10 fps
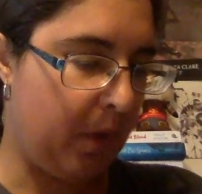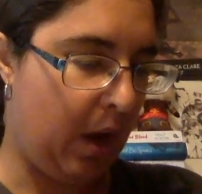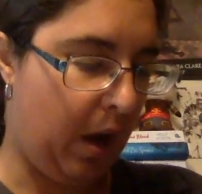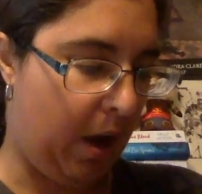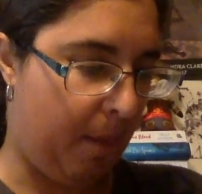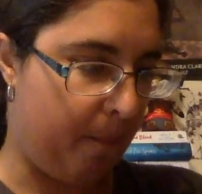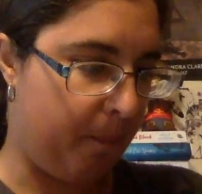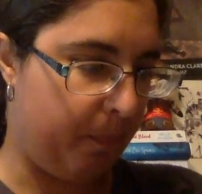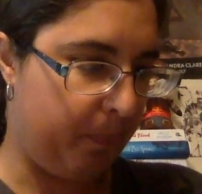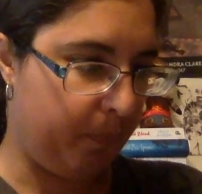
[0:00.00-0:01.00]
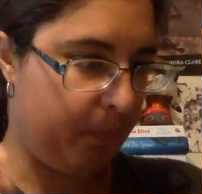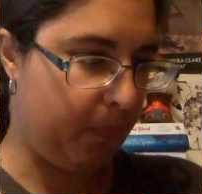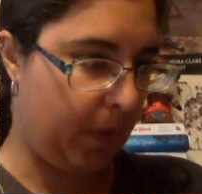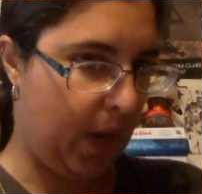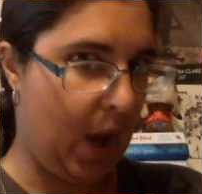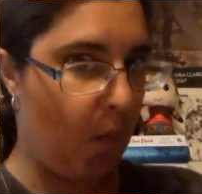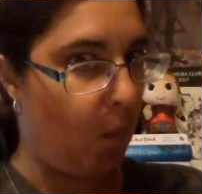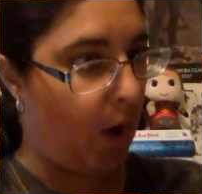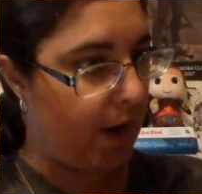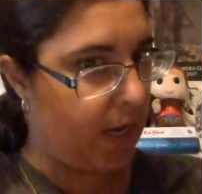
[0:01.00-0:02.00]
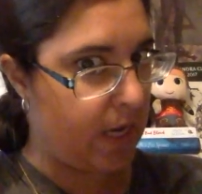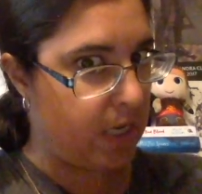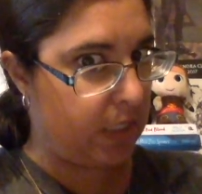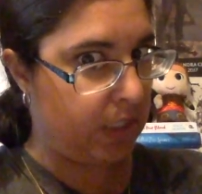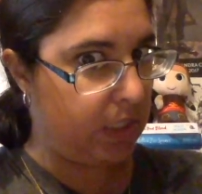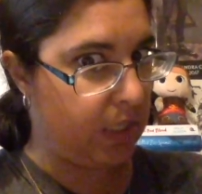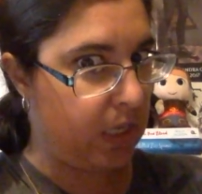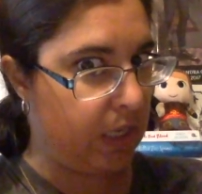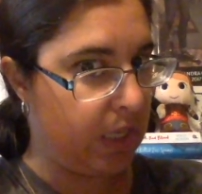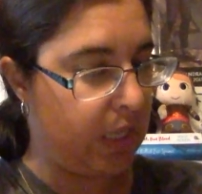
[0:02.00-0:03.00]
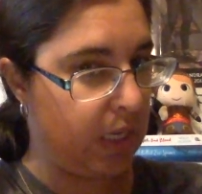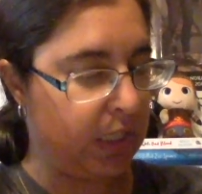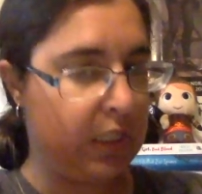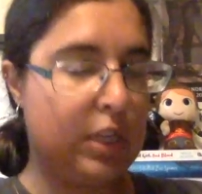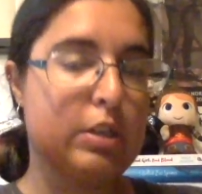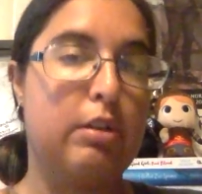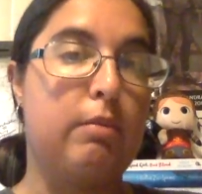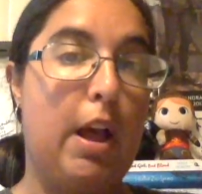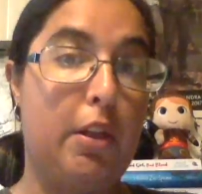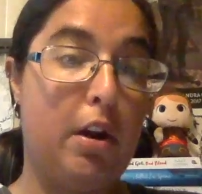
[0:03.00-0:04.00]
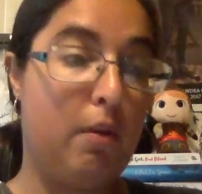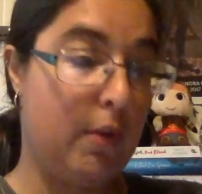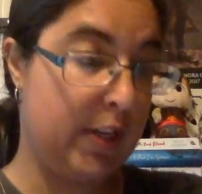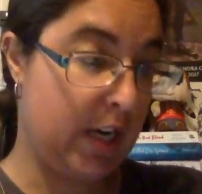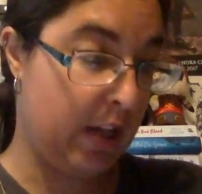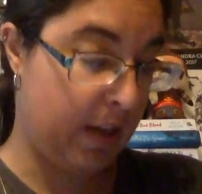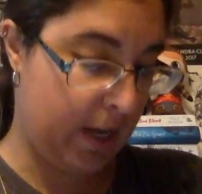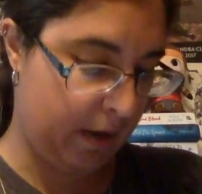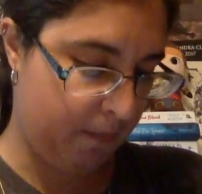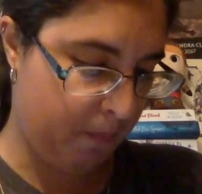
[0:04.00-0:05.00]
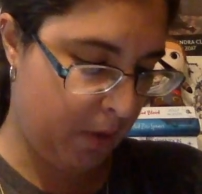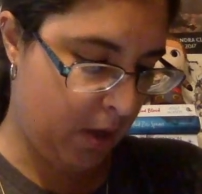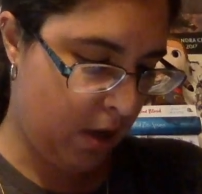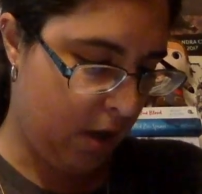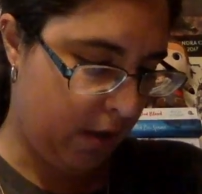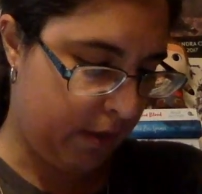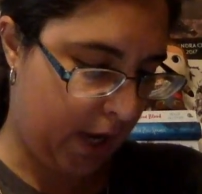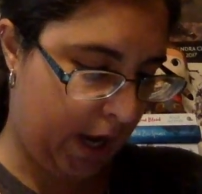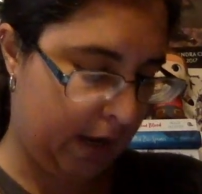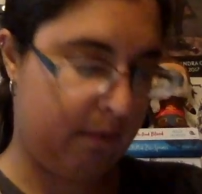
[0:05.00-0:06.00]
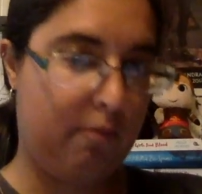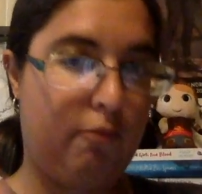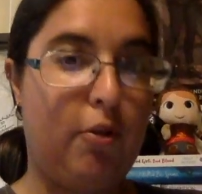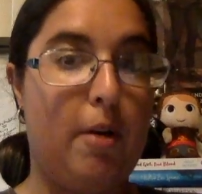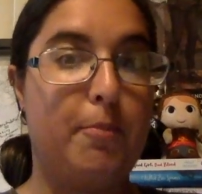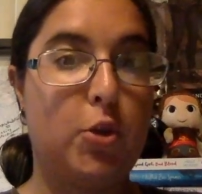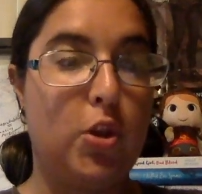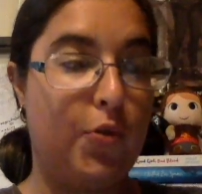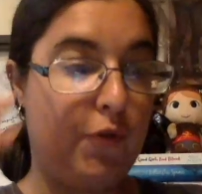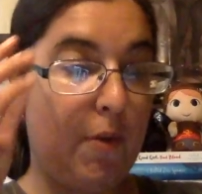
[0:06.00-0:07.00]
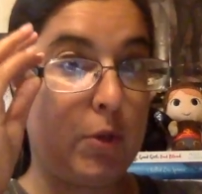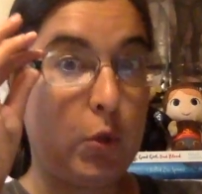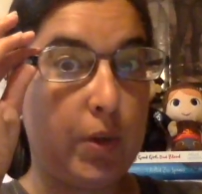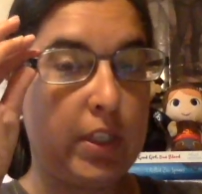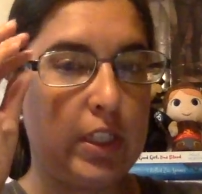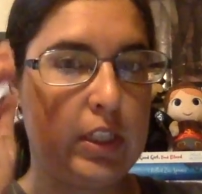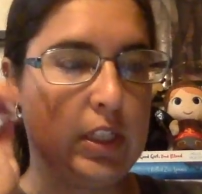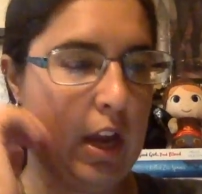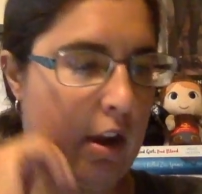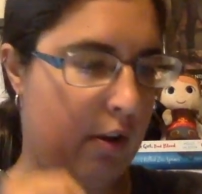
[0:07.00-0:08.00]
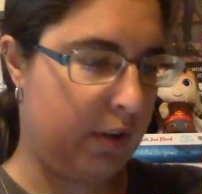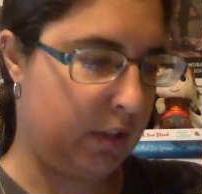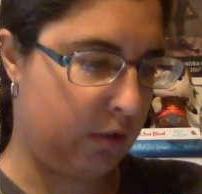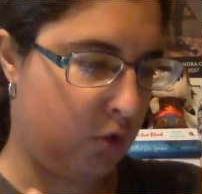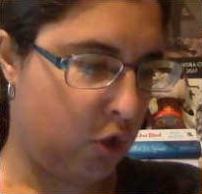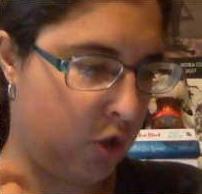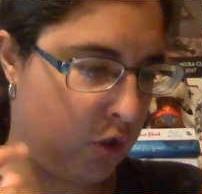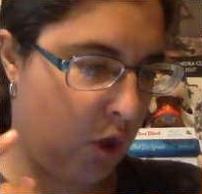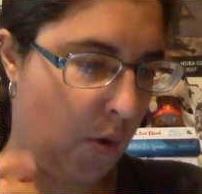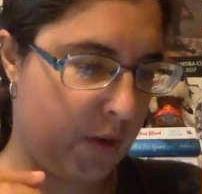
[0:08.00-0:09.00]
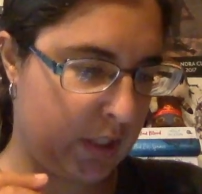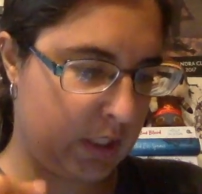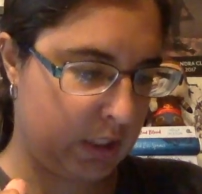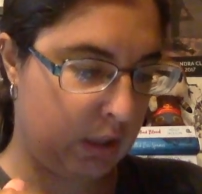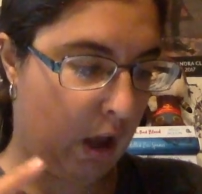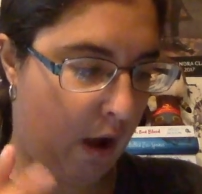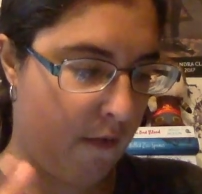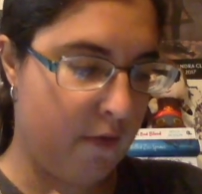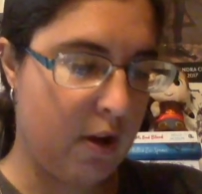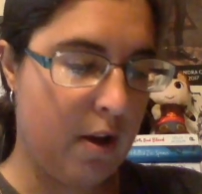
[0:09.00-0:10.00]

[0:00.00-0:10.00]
And one is the Cinderella retelling that from the Twisted Sales. So this is Love.